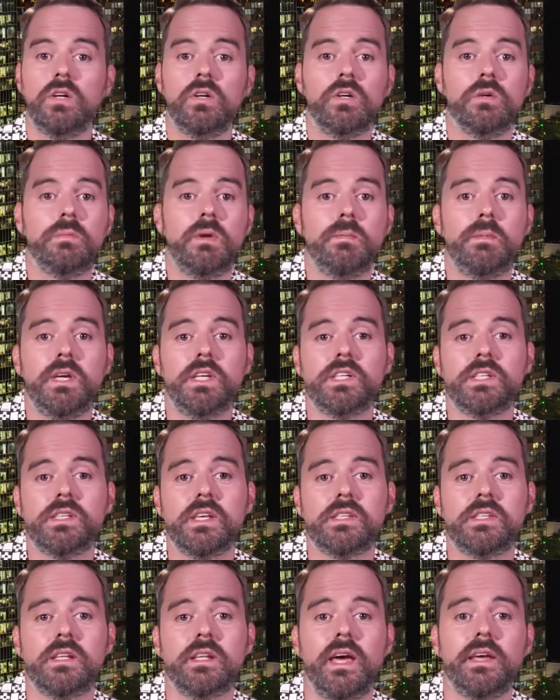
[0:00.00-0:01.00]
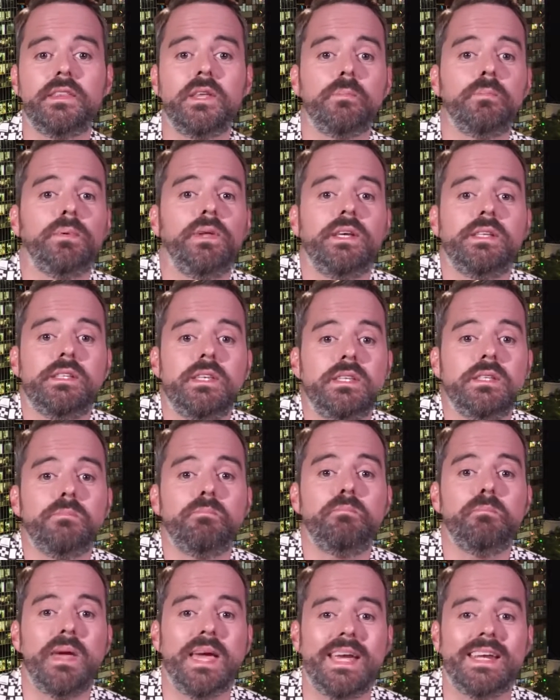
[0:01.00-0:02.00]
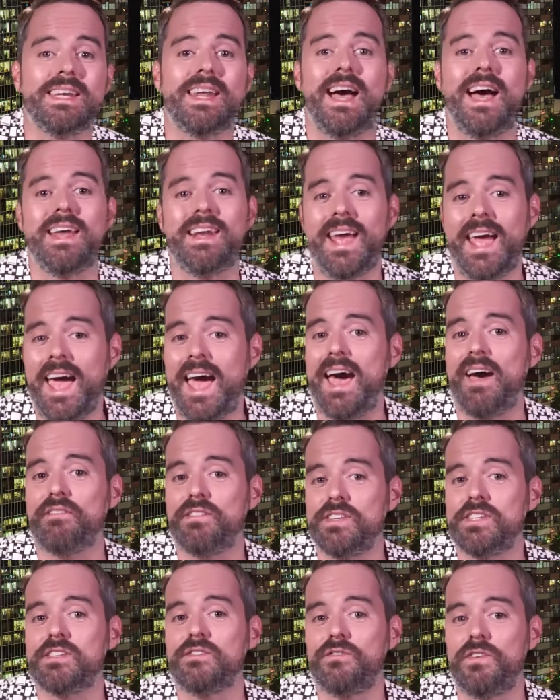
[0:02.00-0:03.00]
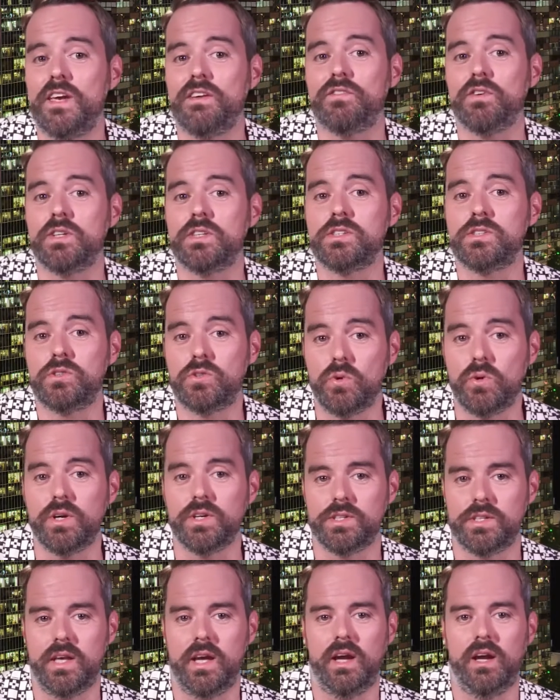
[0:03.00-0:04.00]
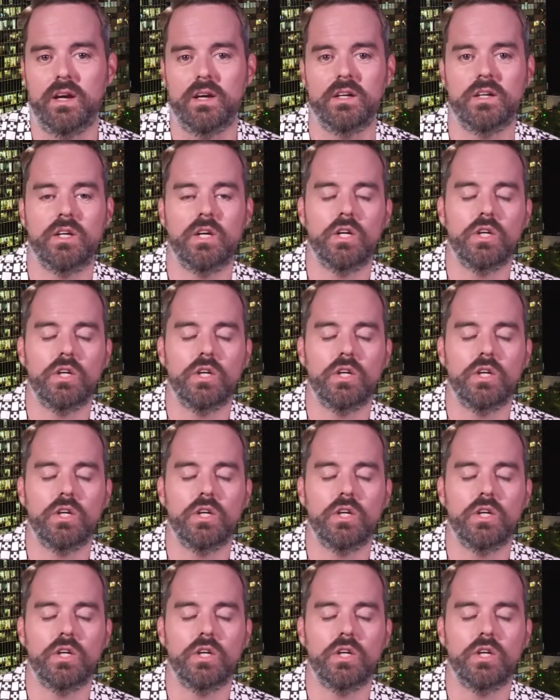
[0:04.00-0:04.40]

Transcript: Or maybe he just doesn't like that places may not have his favorite stores there.